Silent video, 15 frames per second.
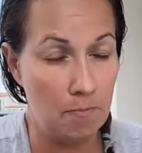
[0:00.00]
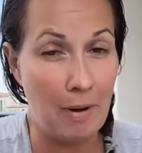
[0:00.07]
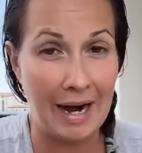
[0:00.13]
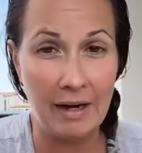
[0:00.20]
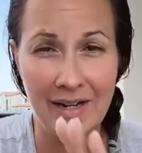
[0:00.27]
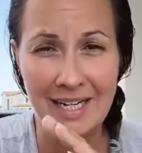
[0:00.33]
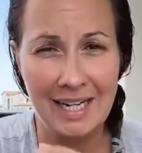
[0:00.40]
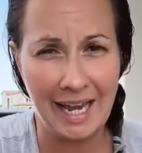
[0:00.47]

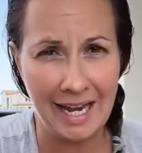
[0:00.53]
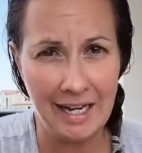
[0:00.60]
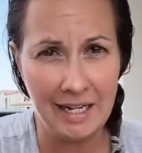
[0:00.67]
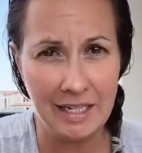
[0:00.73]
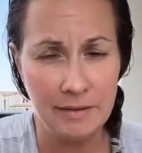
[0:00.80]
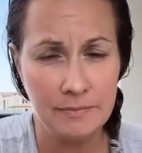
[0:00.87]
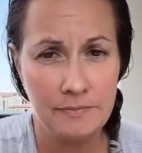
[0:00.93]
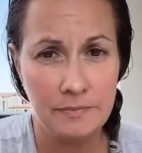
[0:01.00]
Byron
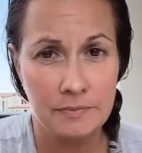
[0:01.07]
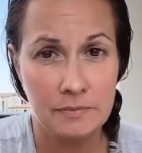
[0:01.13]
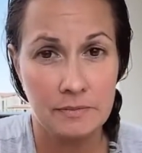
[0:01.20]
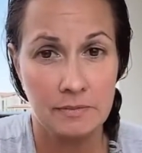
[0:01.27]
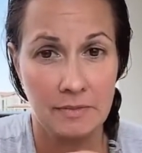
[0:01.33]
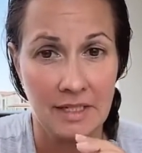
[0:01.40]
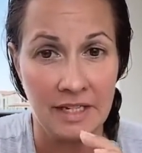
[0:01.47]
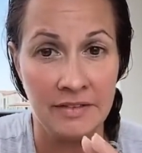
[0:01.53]
Katie,
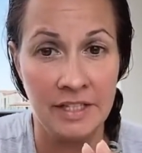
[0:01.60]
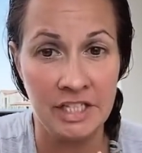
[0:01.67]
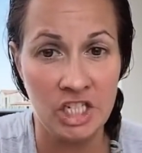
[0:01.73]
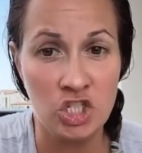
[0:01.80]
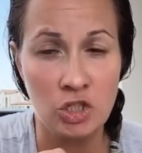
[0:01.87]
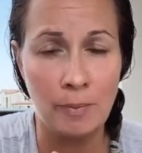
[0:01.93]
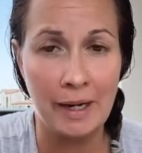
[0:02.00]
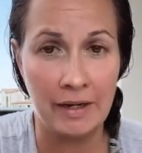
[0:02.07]
the
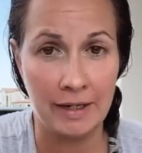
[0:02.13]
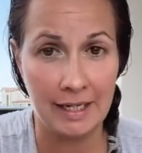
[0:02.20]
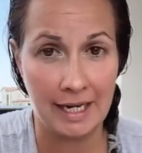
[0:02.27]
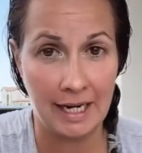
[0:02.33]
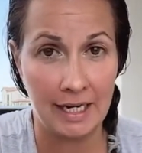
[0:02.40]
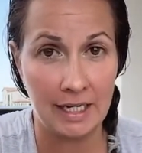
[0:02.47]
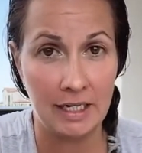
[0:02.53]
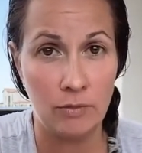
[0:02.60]
teacher Byron
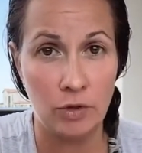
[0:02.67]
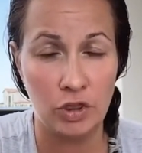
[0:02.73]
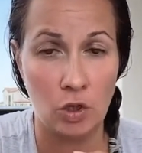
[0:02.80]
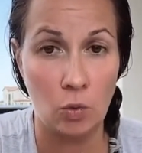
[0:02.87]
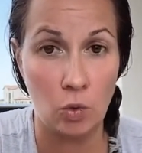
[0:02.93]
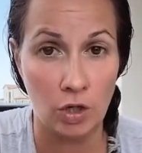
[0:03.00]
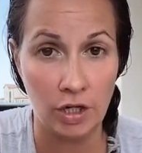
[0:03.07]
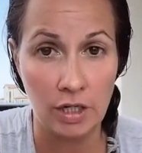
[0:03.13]
Katie with
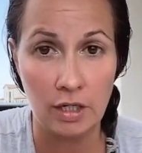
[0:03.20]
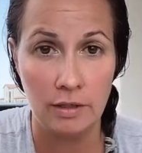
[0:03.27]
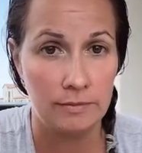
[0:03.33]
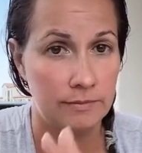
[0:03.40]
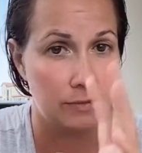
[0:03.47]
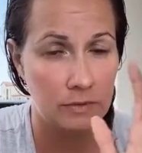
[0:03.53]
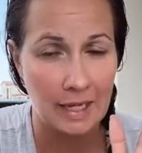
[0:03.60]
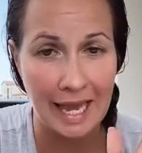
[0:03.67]
the work,
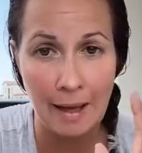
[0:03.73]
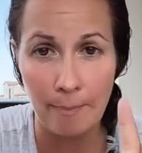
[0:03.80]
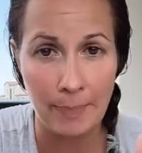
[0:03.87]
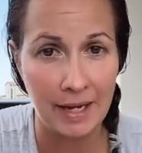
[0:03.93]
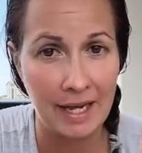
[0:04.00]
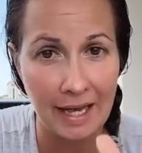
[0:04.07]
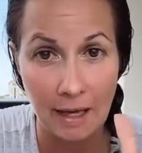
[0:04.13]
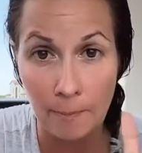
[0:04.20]

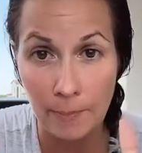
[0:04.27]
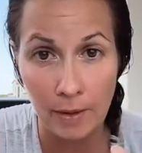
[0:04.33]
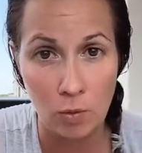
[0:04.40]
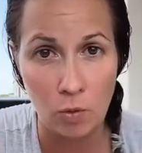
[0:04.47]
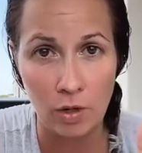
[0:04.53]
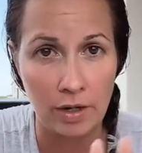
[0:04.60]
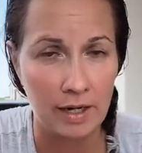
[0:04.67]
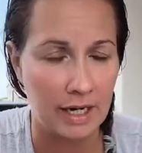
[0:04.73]
epic, epic
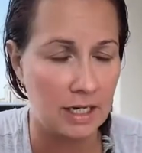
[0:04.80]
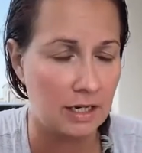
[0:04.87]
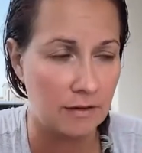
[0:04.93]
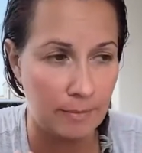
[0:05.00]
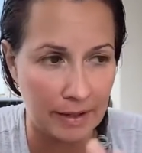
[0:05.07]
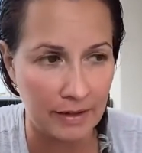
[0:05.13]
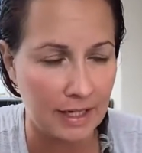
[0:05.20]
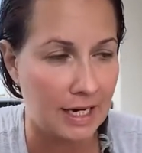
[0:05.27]
work. I
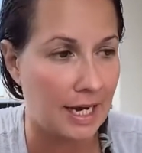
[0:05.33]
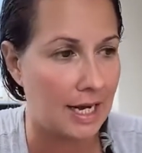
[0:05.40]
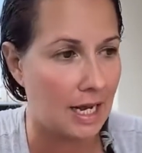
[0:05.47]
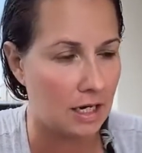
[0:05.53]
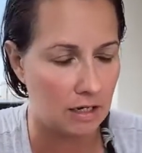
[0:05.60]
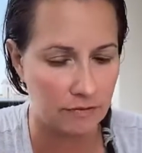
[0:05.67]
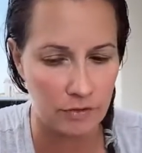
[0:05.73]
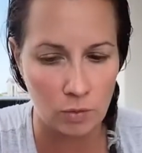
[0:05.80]
love Byron Katie.
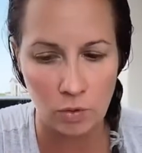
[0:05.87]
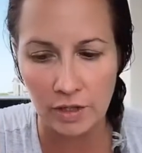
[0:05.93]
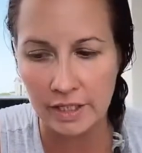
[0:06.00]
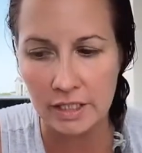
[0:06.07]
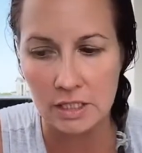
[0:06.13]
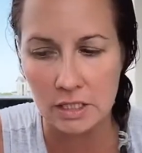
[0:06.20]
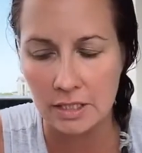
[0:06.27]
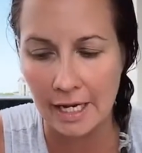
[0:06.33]
I love the
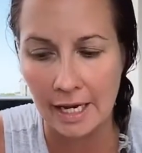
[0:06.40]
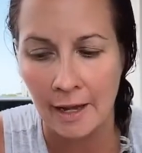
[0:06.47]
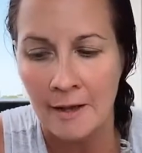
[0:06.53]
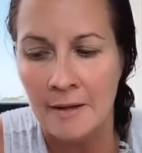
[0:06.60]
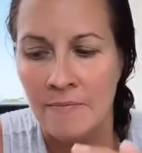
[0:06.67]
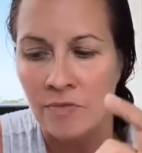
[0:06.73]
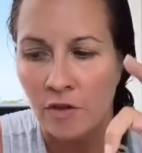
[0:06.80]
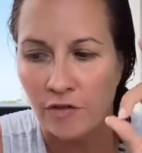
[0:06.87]
work. It's like
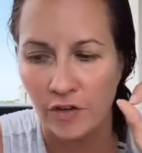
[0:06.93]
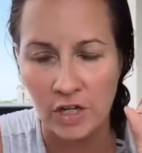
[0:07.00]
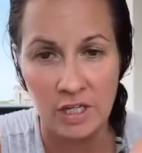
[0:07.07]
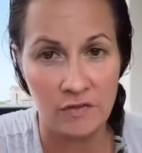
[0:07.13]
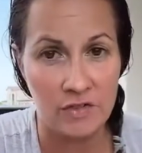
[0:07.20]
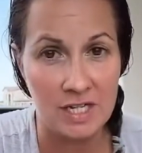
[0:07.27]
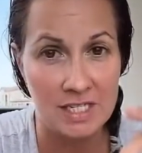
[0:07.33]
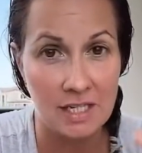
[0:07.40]

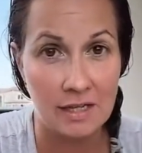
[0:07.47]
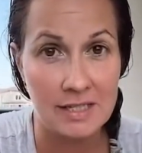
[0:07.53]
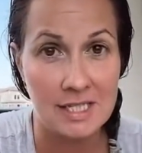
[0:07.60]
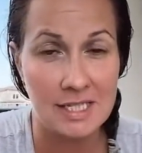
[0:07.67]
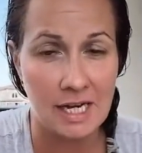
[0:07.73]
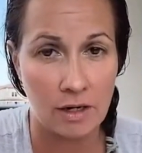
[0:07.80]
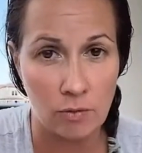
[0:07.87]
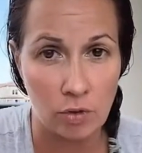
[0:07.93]
forgiveness on
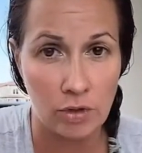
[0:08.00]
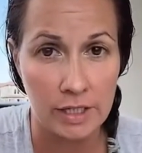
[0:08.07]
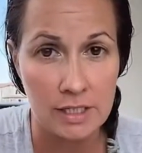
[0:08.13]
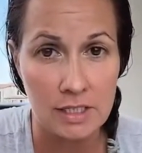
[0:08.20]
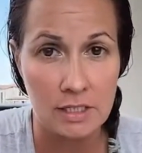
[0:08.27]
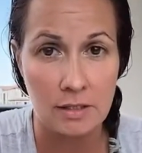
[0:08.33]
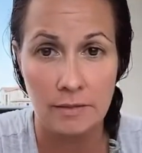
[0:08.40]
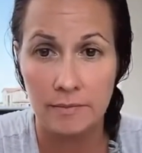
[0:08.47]

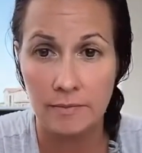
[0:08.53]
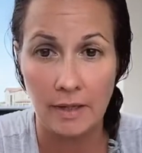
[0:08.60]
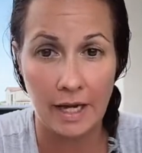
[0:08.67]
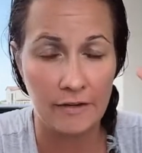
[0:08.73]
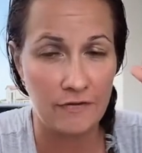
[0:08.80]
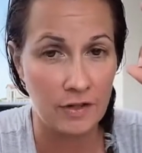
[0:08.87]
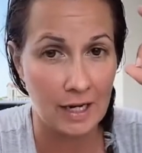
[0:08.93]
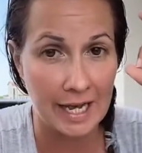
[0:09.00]
steroids.
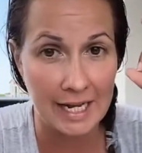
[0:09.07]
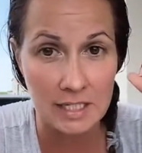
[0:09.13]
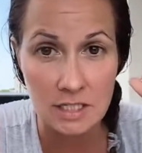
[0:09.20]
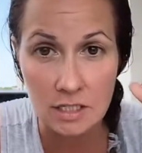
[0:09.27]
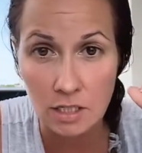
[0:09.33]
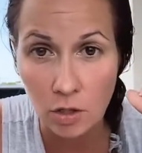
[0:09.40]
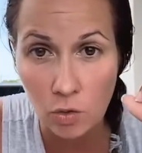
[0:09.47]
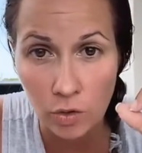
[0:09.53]
I feel like
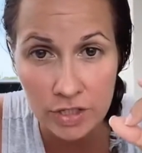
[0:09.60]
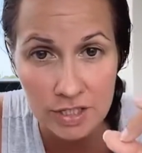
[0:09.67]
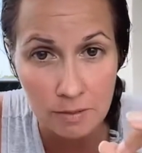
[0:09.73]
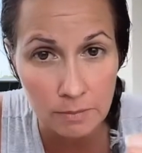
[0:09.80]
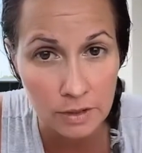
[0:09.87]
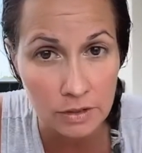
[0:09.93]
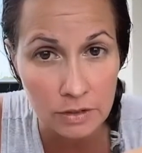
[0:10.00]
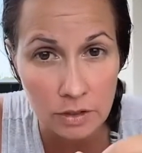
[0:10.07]
it's the course
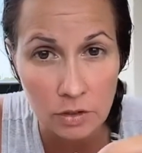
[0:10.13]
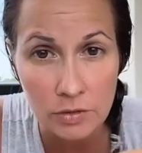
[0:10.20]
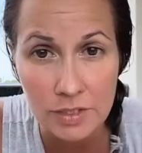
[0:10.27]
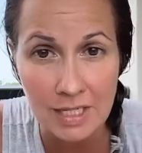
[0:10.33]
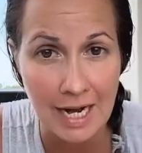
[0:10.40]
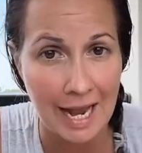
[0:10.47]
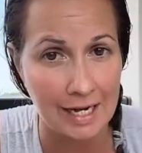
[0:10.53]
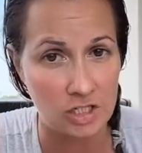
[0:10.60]
in
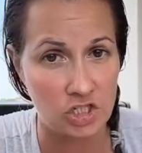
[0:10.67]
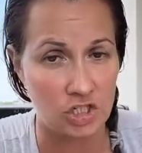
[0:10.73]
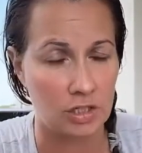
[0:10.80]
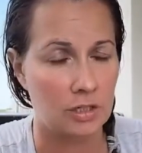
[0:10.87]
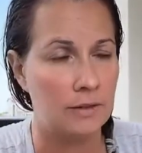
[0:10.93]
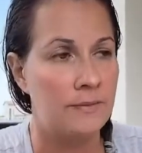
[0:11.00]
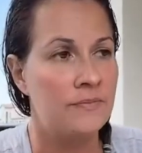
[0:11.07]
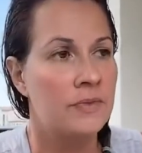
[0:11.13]
miracles in
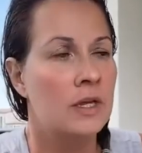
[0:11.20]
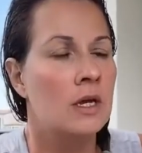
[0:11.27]
action